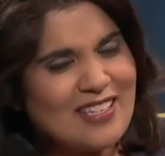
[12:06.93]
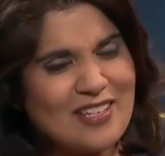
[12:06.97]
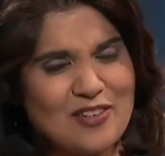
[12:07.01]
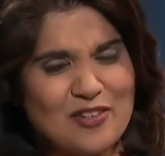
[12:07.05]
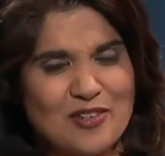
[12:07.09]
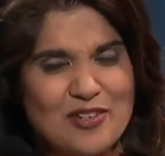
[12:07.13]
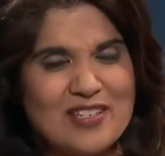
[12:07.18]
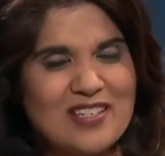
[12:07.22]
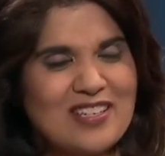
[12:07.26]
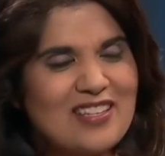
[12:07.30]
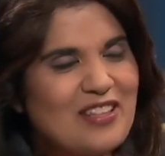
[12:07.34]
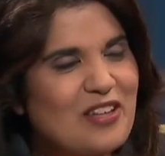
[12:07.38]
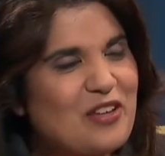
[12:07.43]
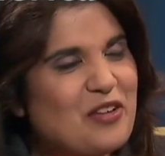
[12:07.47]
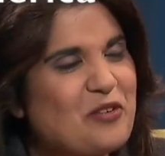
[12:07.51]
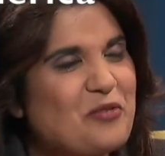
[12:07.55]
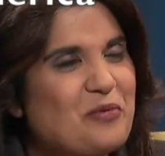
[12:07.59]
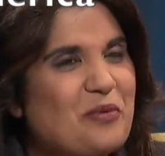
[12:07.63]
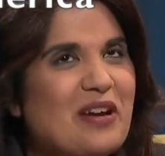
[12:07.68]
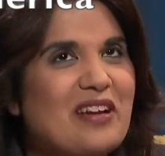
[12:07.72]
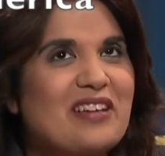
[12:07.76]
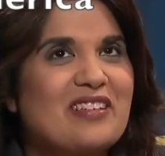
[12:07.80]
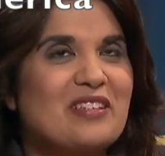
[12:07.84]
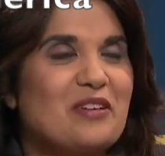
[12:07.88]
interesting that you
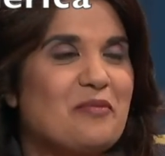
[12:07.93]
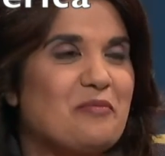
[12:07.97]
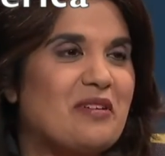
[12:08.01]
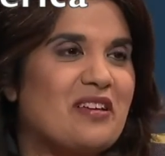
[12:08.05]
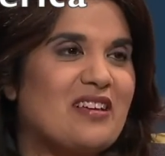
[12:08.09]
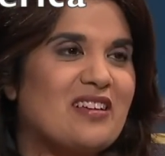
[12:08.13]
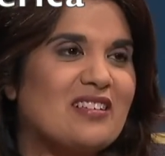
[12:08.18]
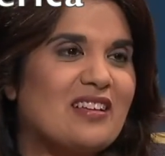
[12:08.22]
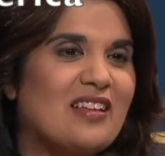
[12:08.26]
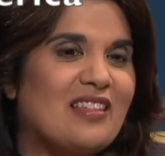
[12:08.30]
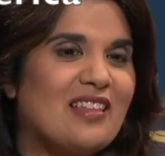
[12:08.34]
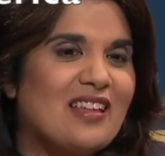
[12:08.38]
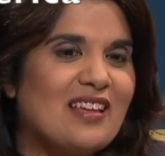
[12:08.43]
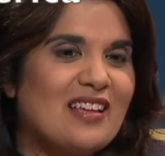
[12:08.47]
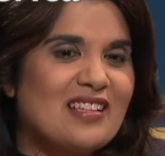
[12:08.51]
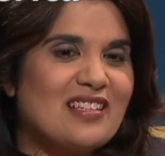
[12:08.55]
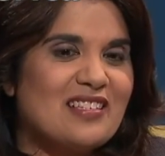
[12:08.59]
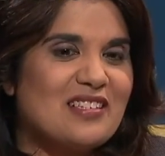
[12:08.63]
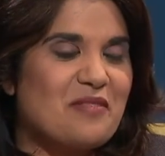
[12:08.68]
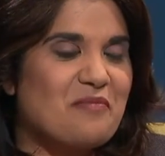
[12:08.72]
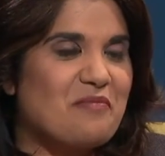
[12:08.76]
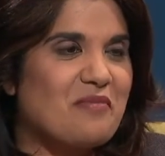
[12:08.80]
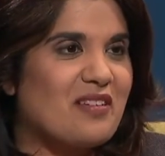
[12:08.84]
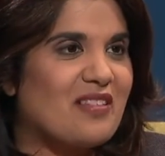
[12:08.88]
raise that because I think it's
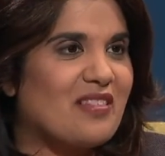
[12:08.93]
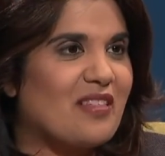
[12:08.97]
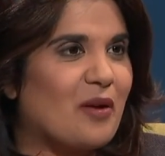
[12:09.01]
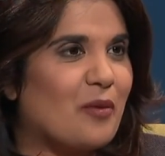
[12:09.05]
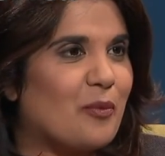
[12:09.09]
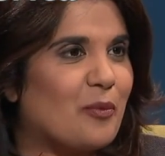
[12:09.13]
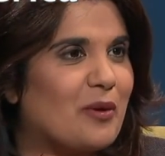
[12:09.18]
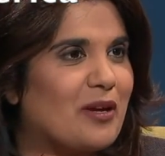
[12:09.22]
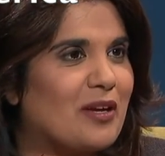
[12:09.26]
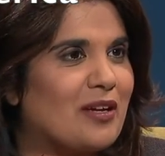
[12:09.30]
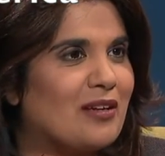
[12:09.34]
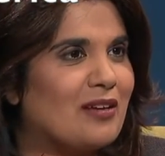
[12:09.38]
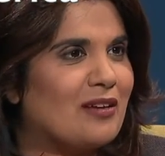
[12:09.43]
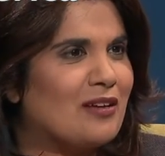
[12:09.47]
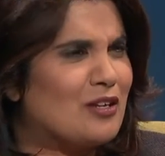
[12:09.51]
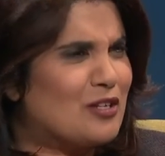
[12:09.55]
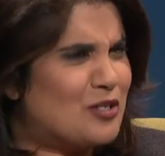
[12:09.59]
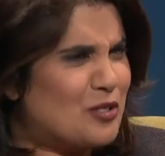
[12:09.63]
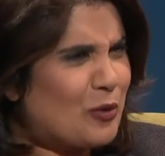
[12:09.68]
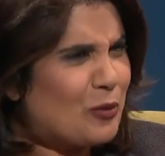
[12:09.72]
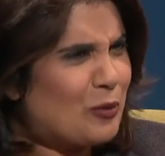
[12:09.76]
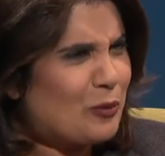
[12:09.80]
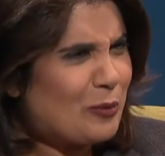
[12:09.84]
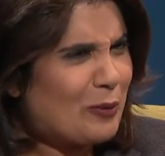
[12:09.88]
something that we
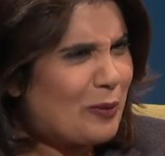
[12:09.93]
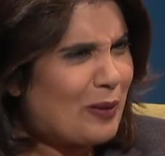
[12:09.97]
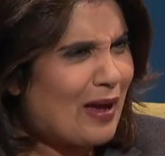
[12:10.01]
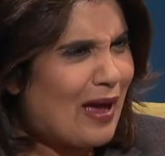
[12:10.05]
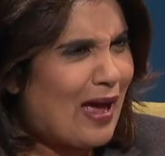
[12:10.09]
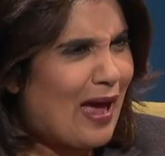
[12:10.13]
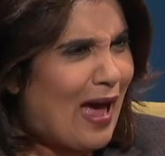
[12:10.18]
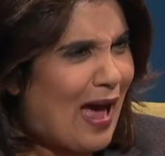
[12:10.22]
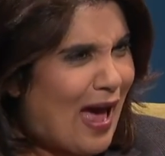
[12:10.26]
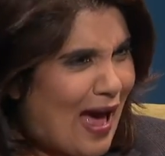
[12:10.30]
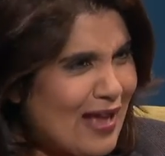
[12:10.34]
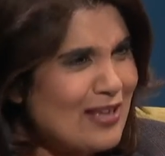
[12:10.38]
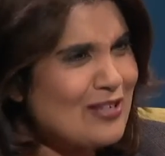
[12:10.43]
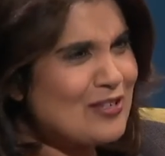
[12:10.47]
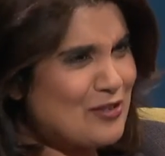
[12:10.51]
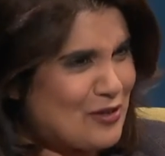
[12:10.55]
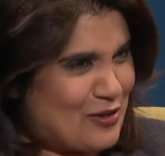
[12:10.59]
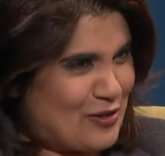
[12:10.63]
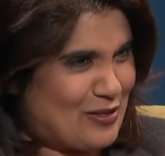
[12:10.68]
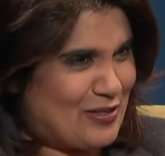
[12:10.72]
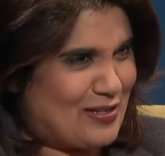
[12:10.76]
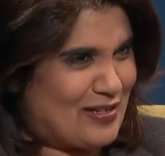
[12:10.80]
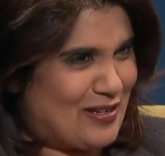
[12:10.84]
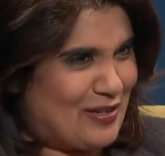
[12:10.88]
don't ask
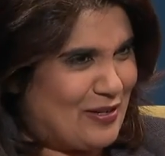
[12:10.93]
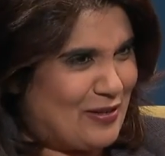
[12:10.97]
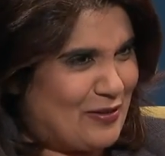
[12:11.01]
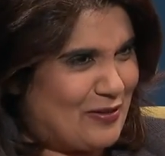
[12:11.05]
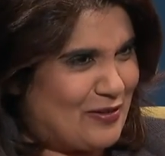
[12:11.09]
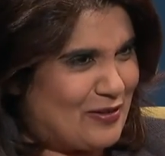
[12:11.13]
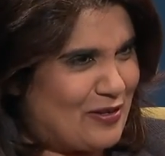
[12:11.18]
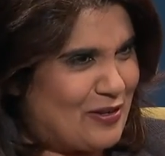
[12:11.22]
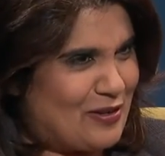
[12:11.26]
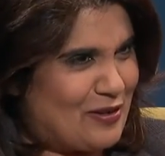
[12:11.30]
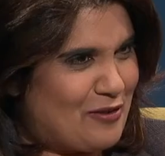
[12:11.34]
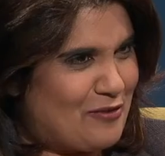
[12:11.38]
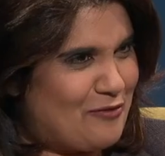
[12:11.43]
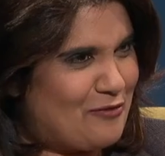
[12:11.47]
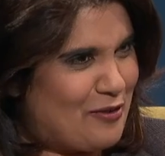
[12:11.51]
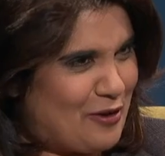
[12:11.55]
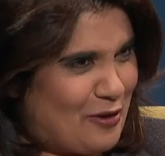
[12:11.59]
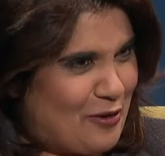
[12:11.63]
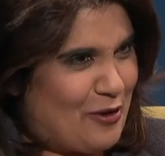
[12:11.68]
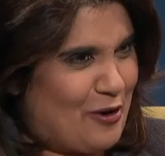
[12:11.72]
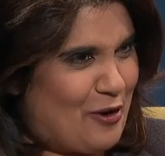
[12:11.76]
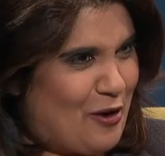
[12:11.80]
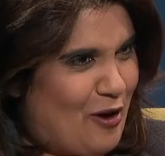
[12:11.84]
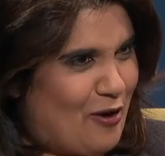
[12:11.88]
ourselves
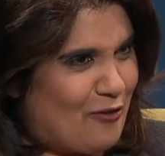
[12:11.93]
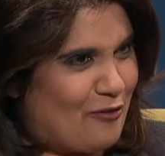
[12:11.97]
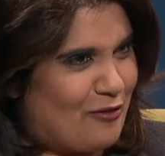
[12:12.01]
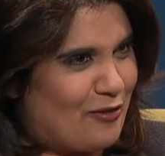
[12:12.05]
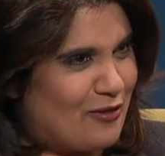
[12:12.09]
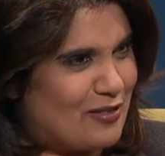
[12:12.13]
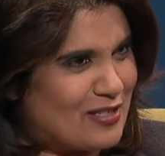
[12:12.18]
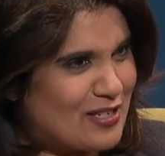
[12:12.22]
very often,